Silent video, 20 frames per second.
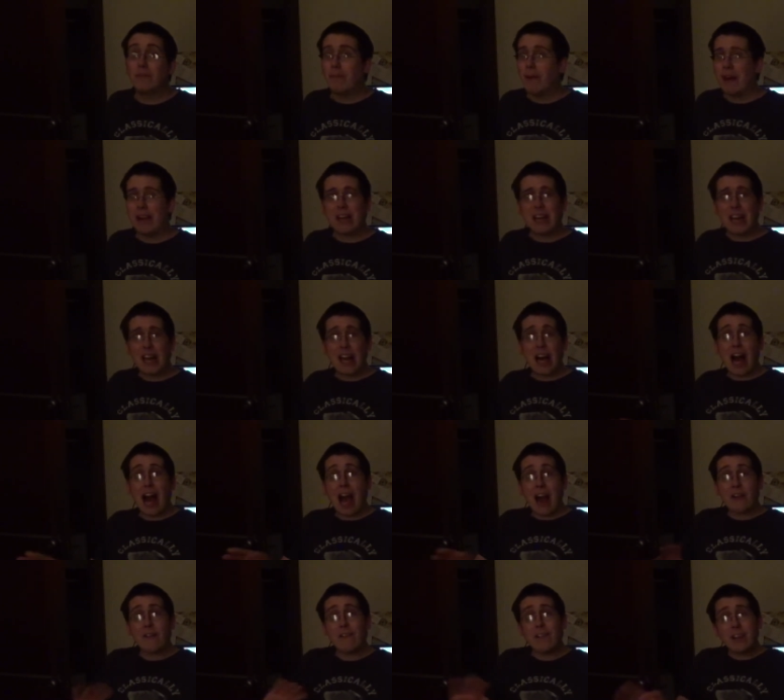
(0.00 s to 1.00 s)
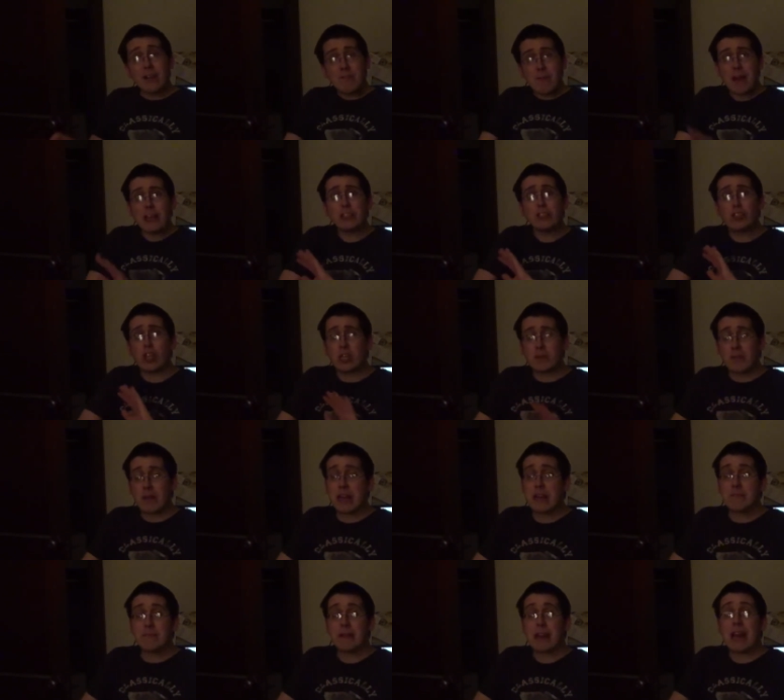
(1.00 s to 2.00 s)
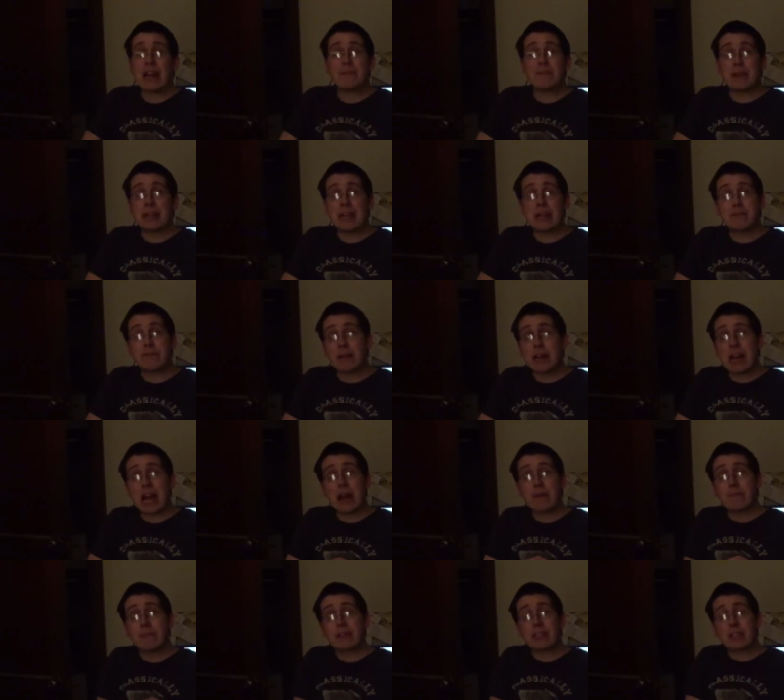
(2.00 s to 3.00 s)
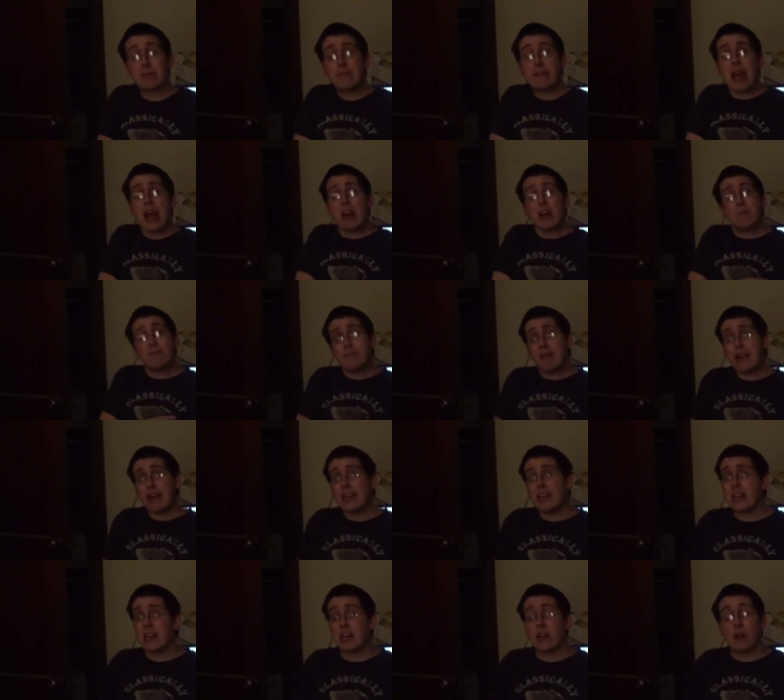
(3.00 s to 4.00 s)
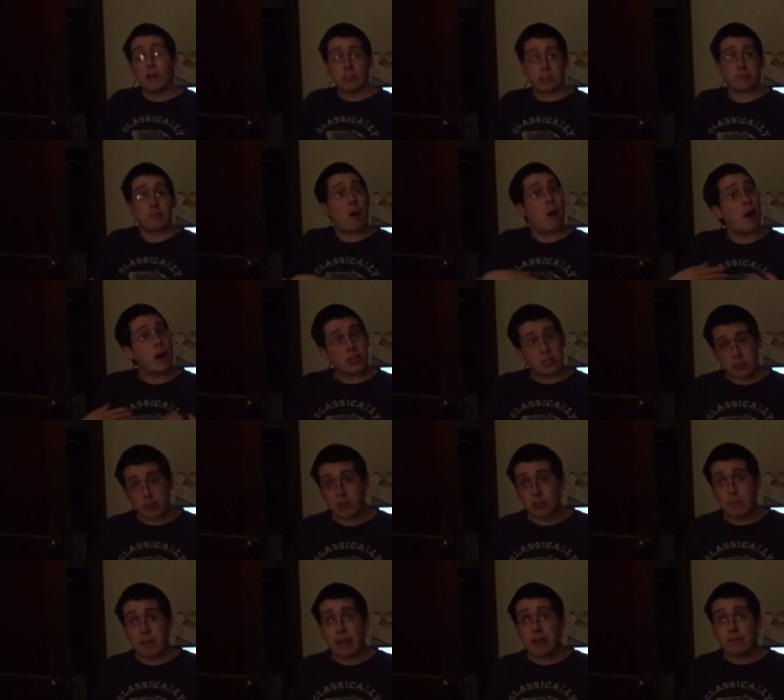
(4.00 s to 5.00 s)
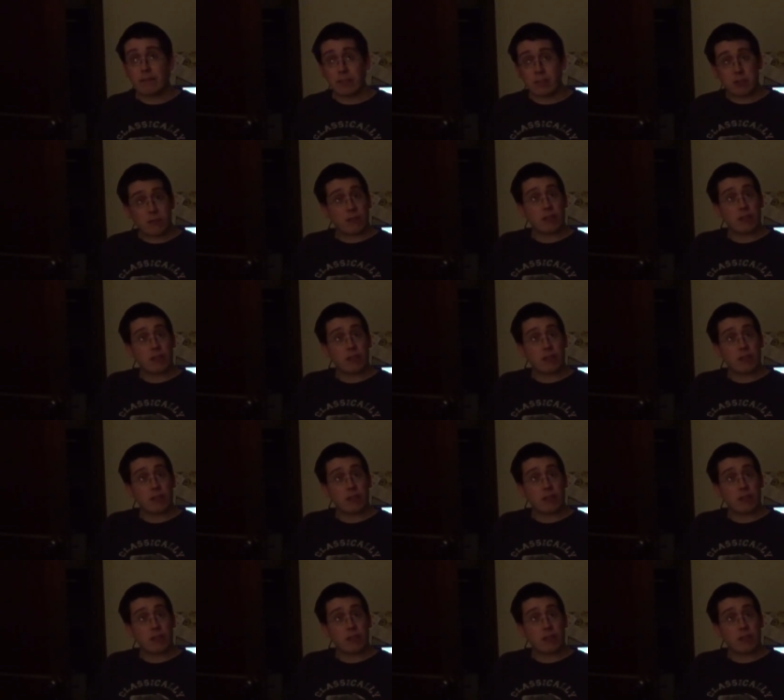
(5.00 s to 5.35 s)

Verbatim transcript: But I don't want to pass judgment, but I, but but I but to me I don't mind it. You know, it's Mario. To me, the,